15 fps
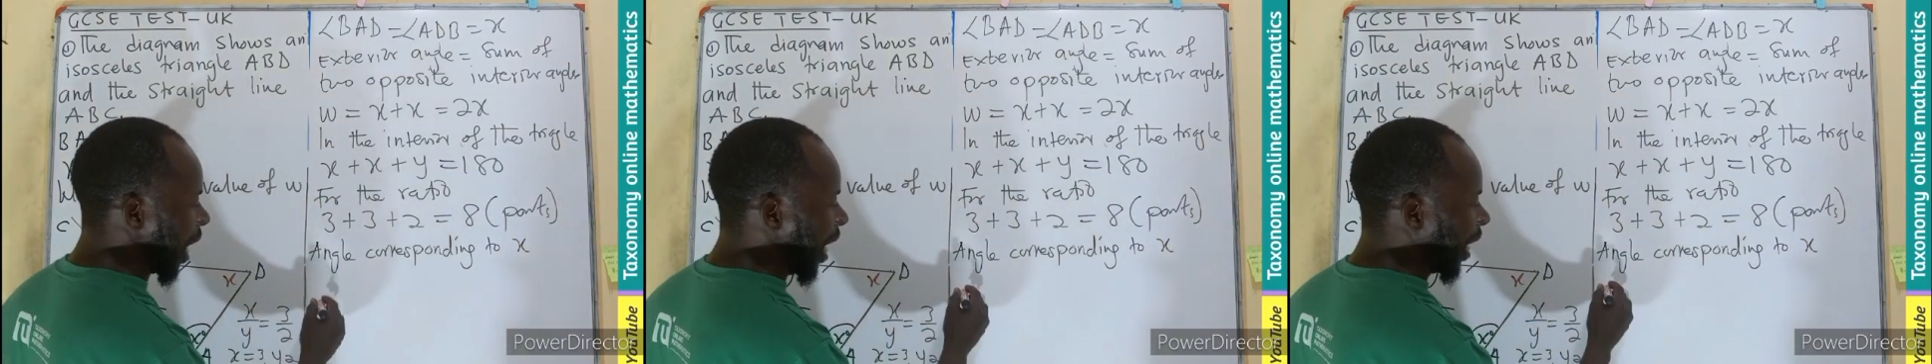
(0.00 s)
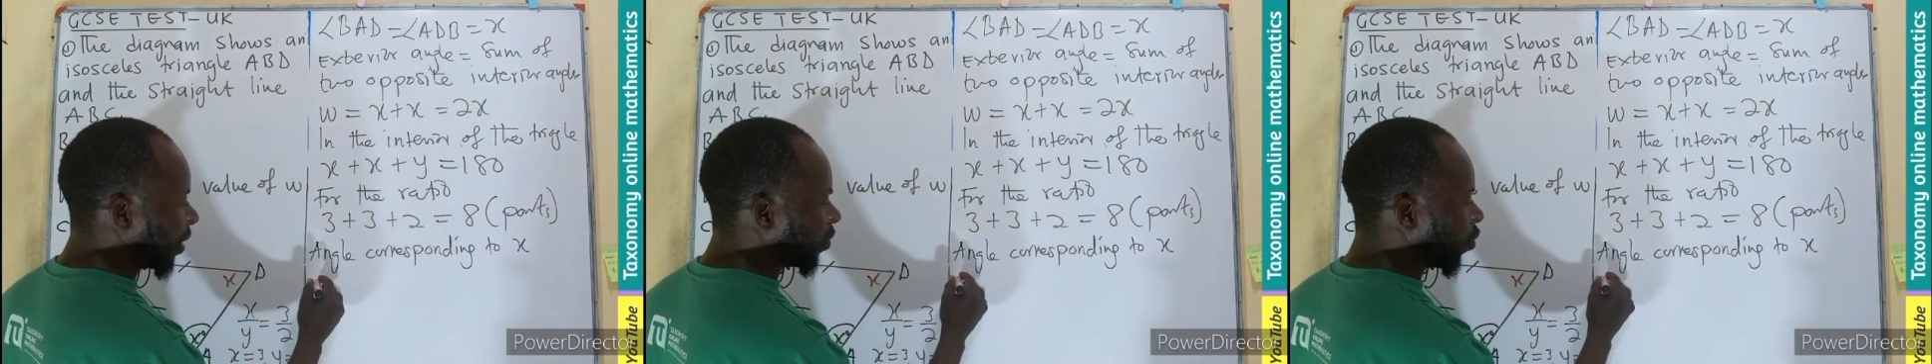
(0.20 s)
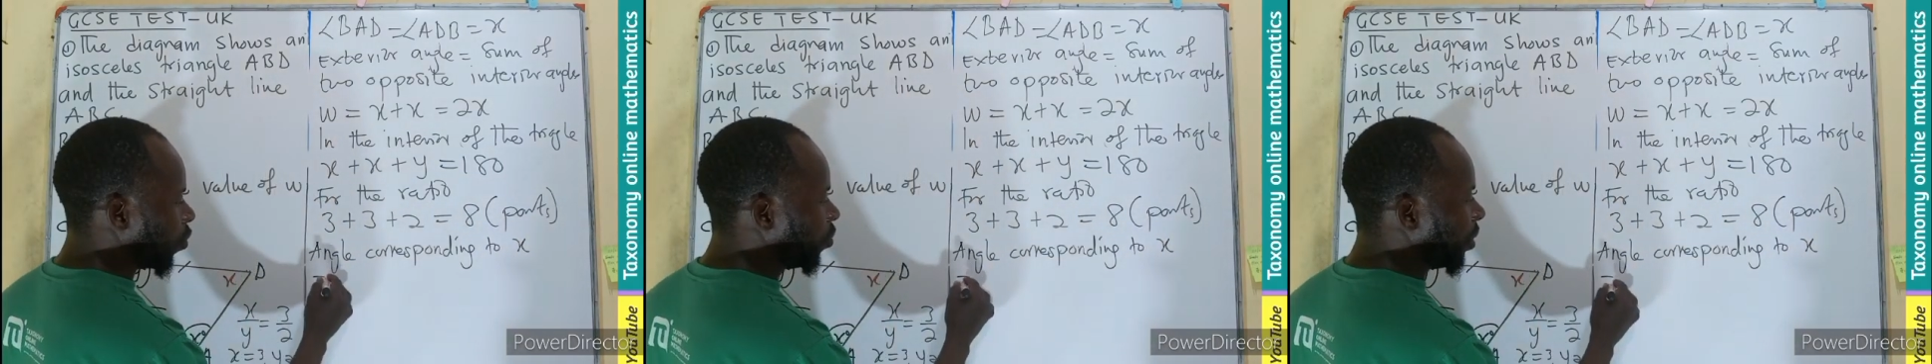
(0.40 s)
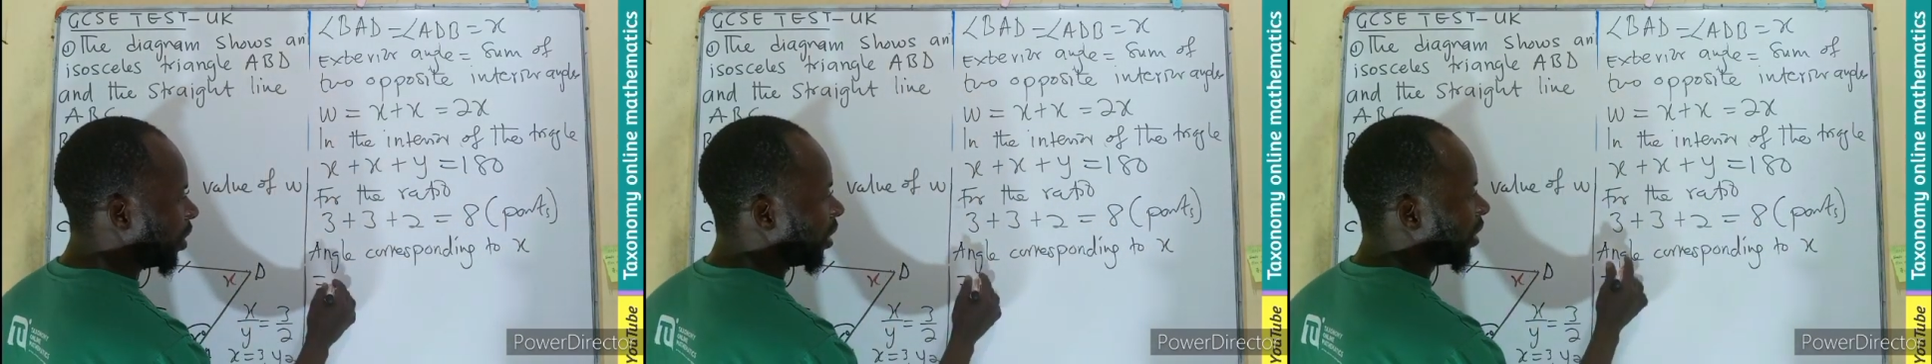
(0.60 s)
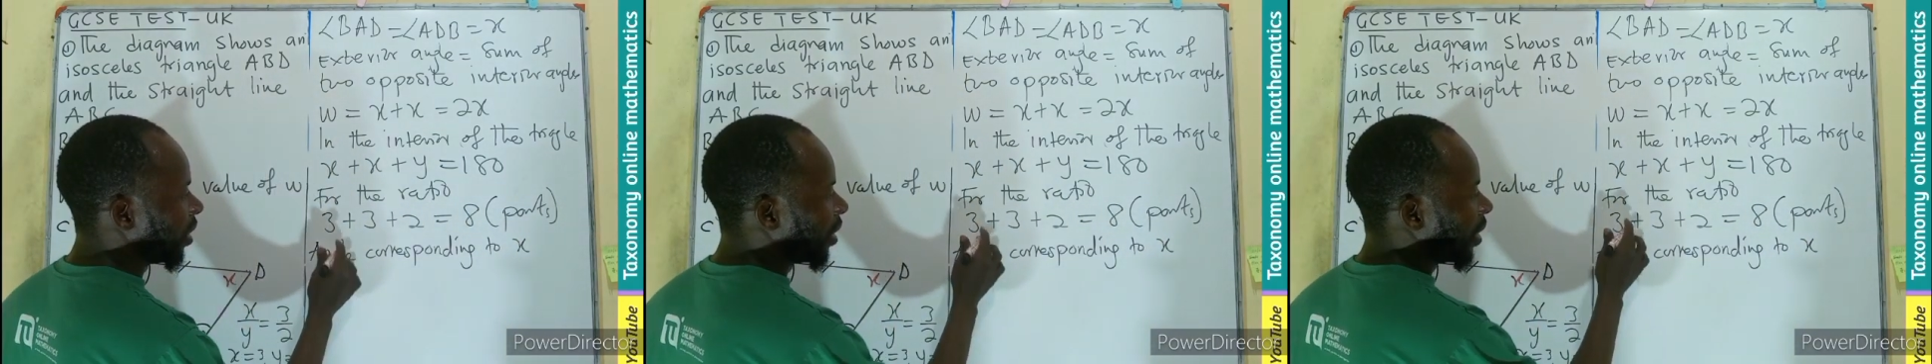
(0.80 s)
to x will
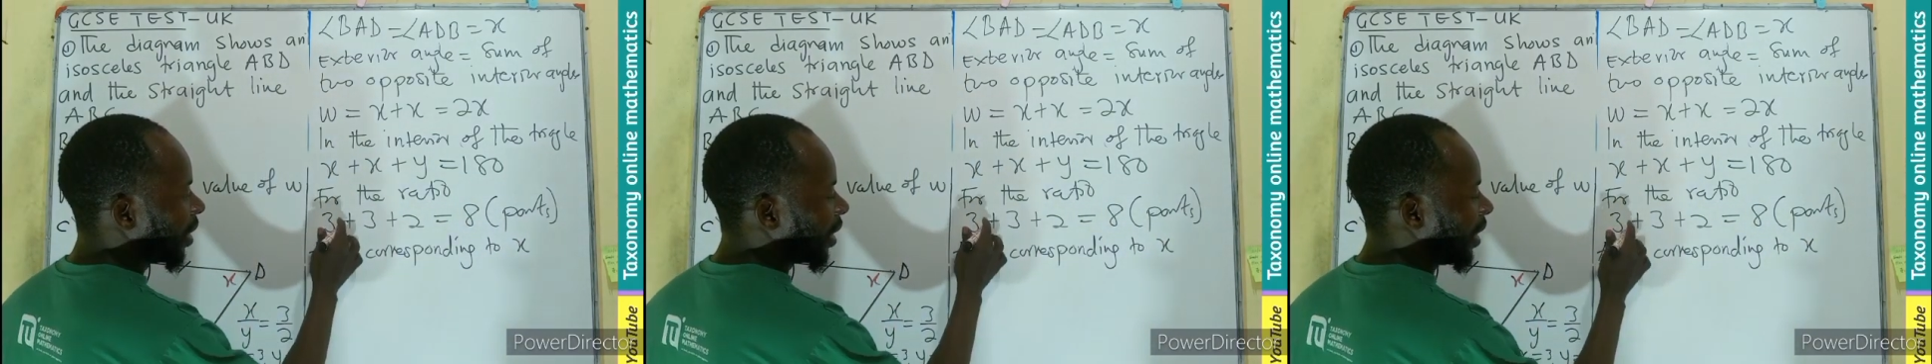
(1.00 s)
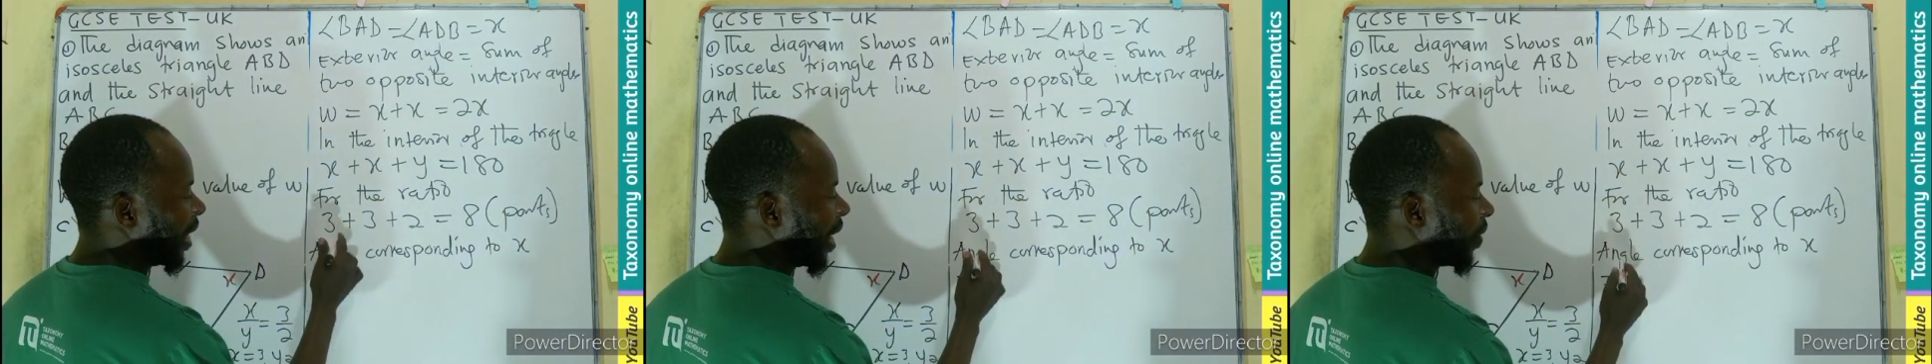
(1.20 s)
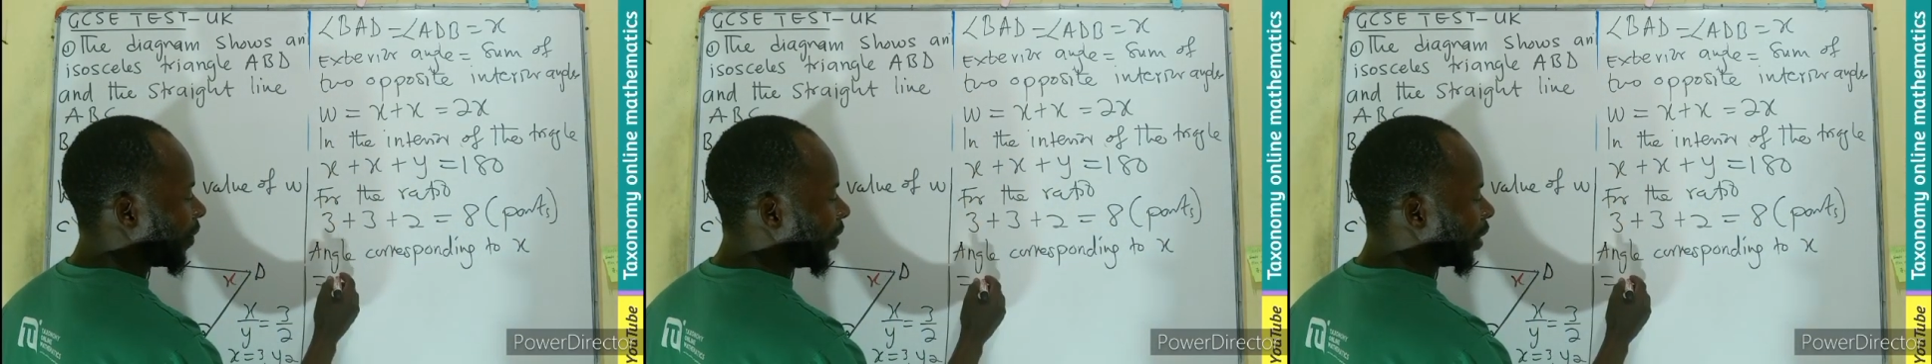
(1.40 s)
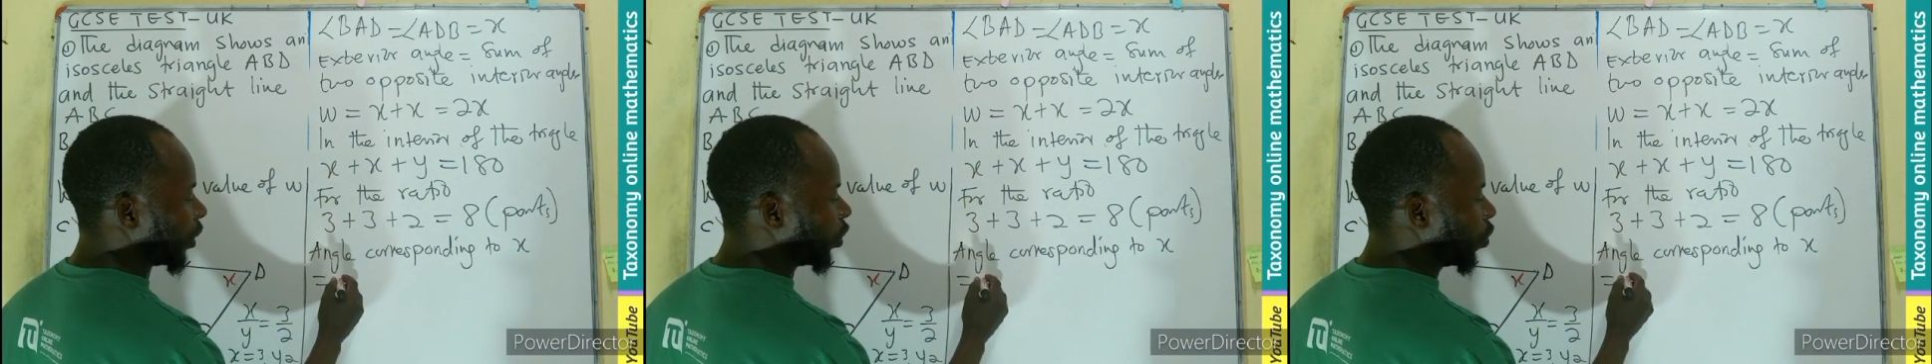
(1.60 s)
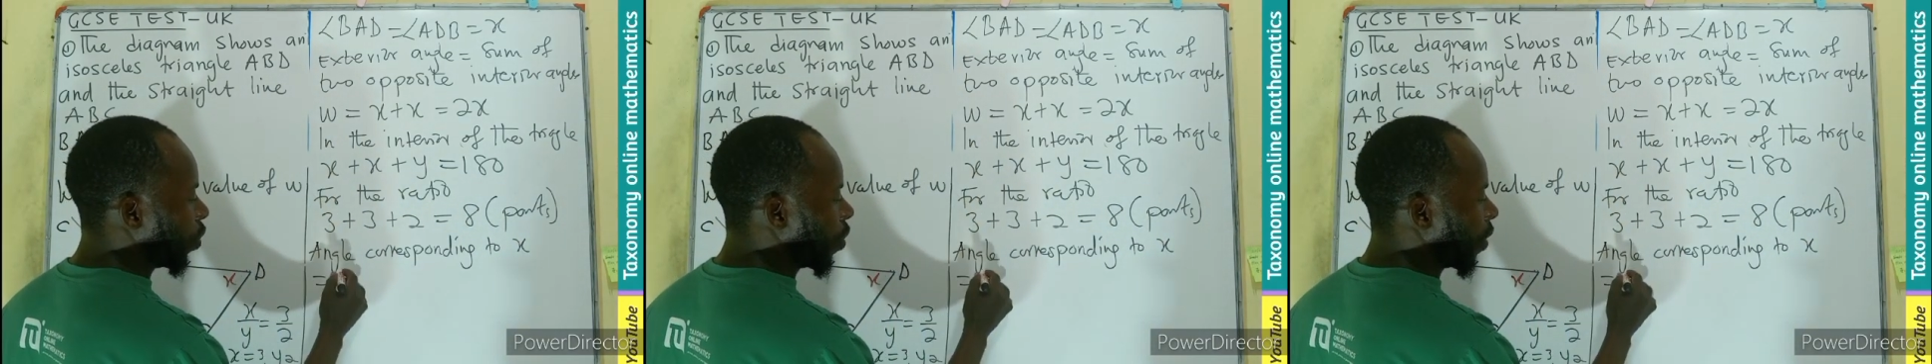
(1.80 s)
be the
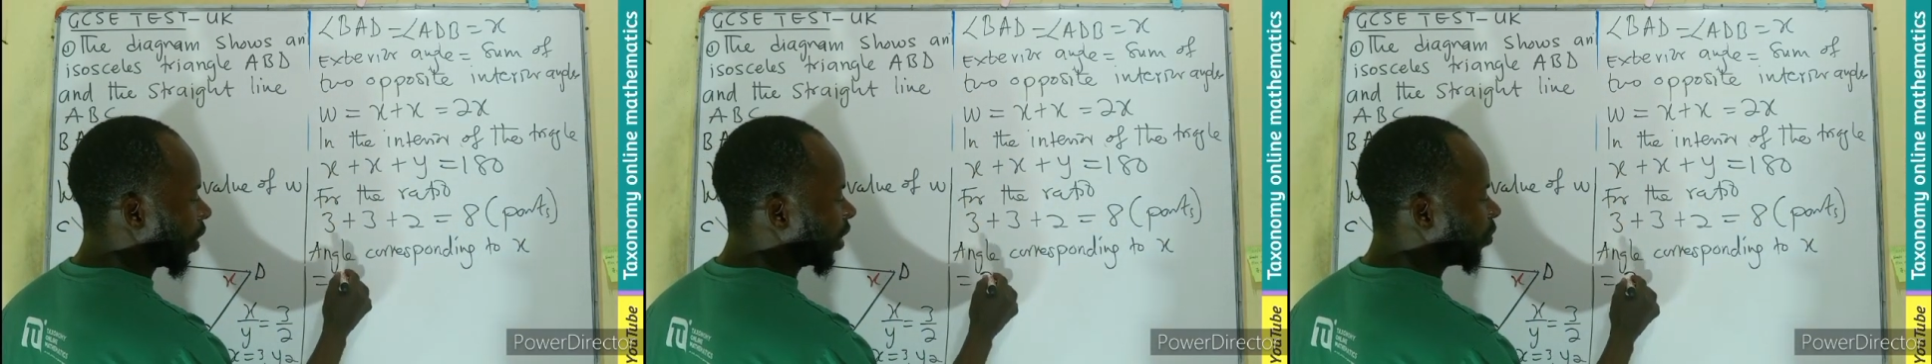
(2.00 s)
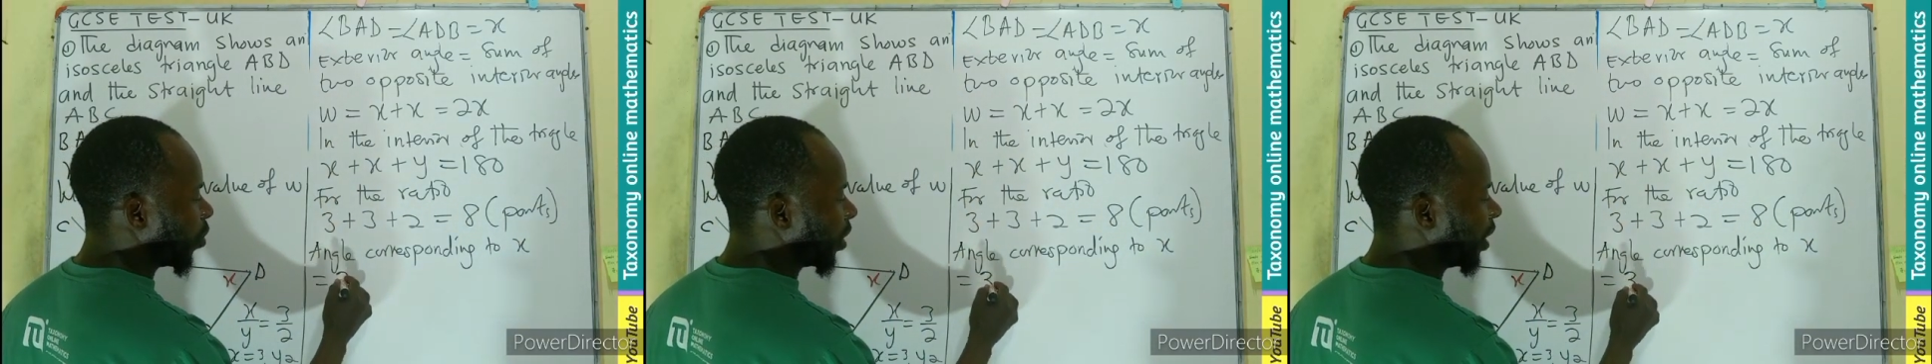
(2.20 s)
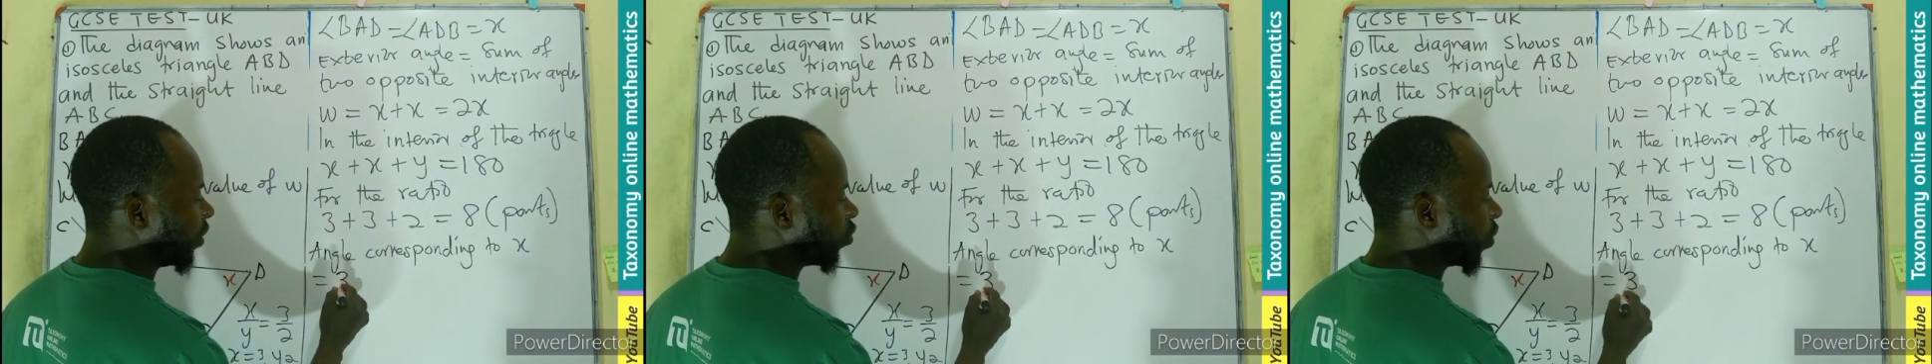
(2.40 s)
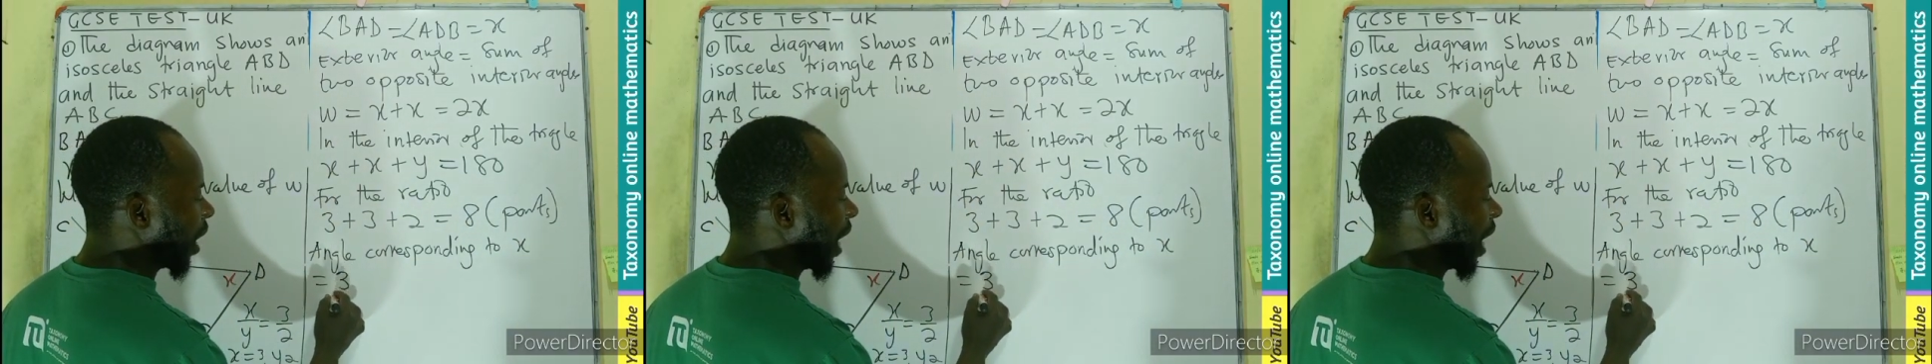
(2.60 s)
ratio corresponding